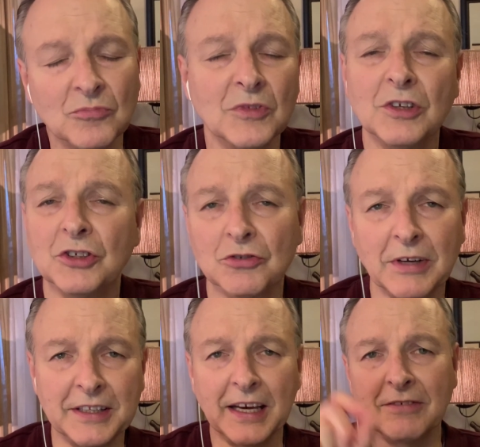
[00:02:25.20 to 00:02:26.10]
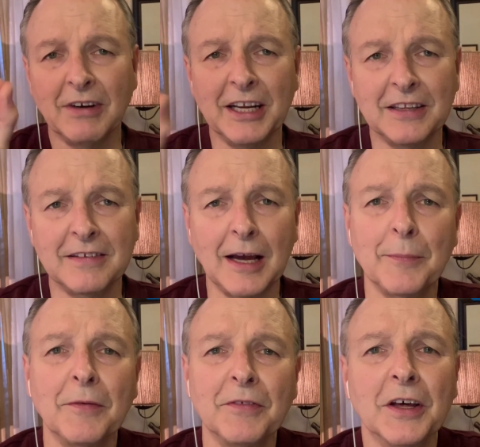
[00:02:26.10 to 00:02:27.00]
you just write that right at the
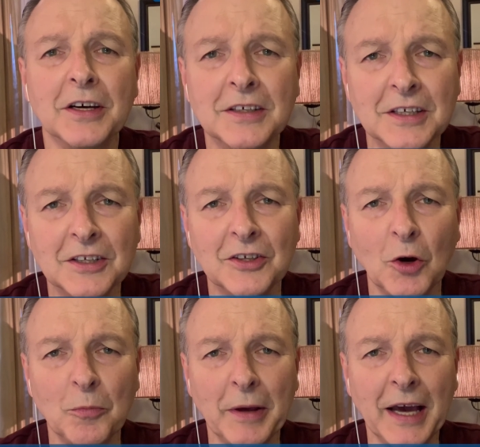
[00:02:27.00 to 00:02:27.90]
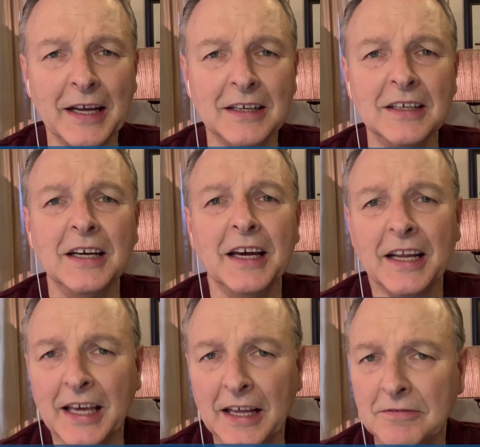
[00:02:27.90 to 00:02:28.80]
top of the notepad. And
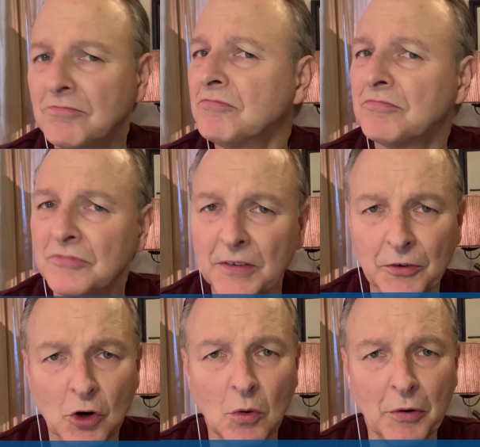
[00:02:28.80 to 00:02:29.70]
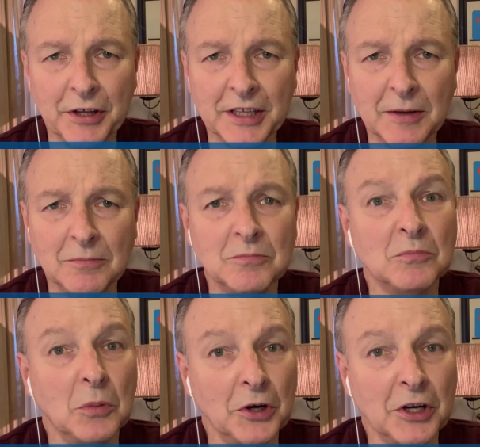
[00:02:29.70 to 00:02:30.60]
again, if you're quoting them,
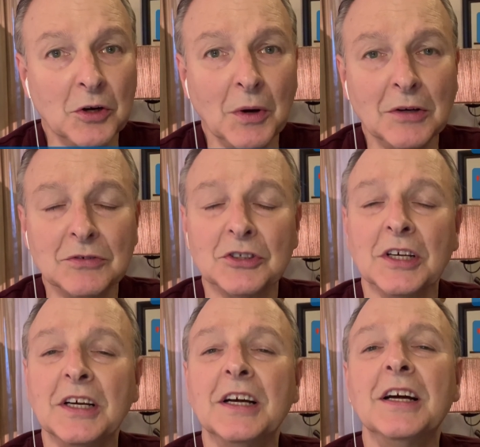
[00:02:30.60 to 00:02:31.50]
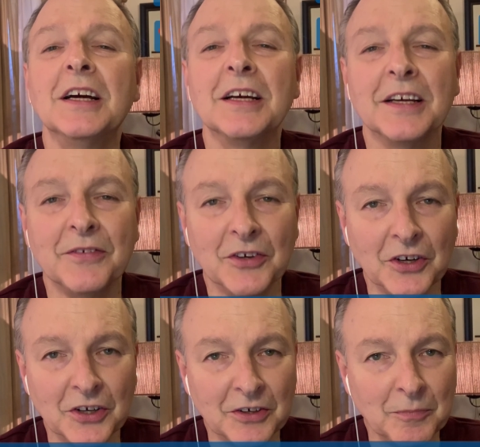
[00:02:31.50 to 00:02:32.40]
put it in quotes. If
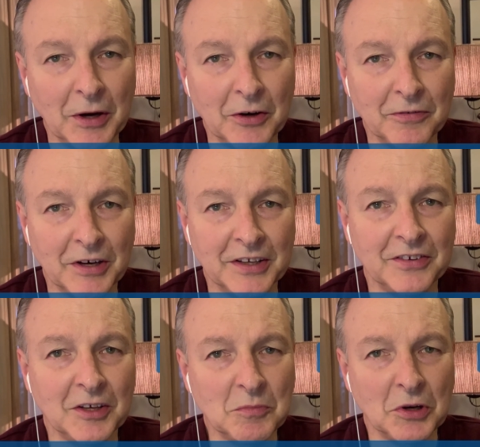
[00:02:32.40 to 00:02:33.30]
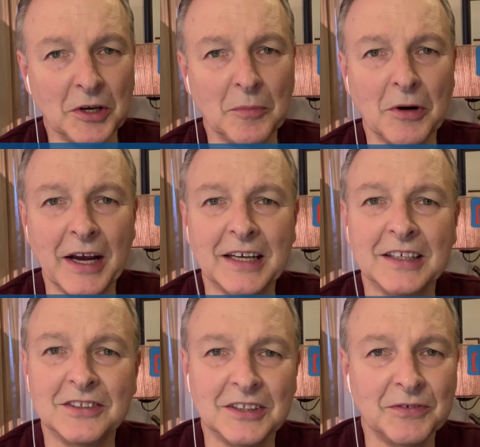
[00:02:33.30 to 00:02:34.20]
you're paraphrasing, put it in
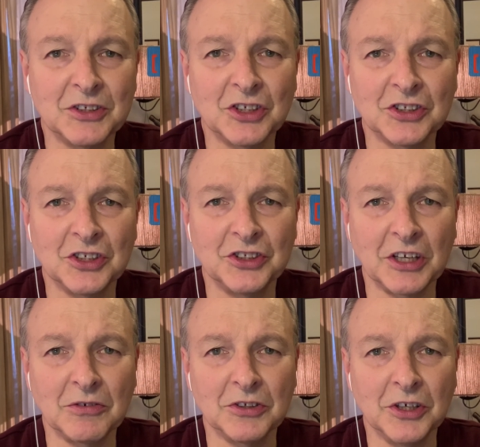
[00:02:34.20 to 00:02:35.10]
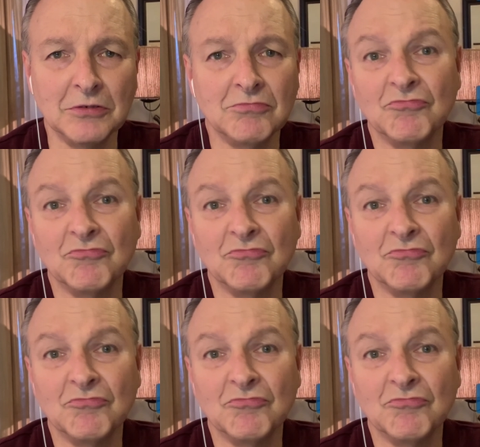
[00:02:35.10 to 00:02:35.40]
brackets. And if it's just a general note,